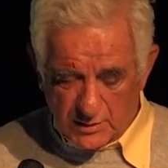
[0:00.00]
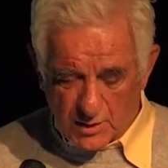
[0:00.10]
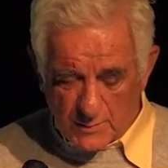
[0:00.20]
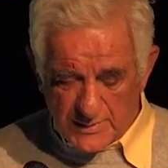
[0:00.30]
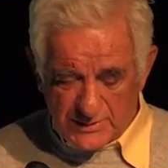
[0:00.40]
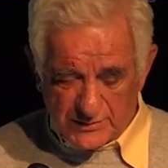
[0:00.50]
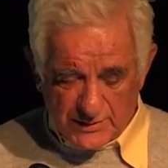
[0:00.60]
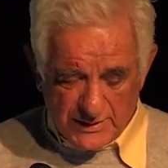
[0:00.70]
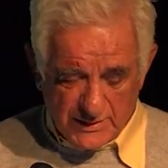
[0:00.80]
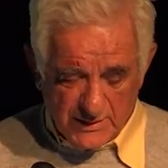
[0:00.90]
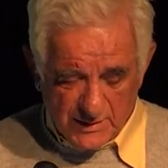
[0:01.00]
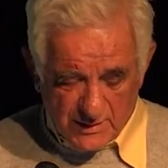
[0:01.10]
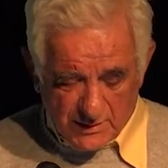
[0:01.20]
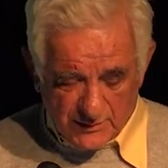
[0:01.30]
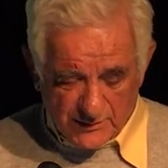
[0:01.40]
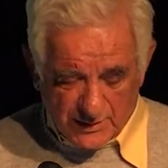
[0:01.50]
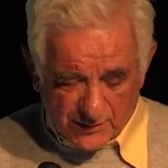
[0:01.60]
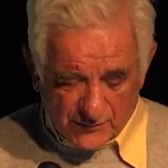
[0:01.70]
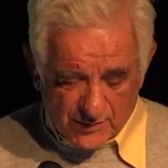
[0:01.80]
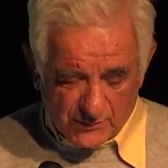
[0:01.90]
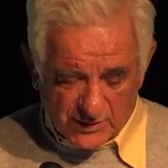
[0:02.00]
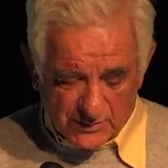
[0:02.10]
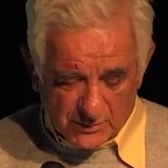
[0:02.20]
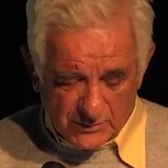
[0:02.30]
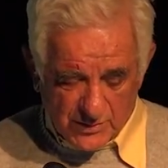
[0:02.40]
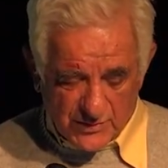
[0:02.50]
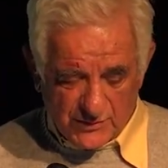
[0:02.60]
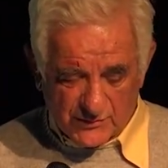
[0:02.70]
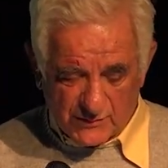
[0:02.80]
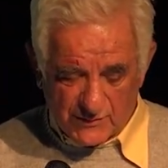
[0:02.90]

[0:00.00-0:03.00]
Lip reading: commentary on the customs and conditions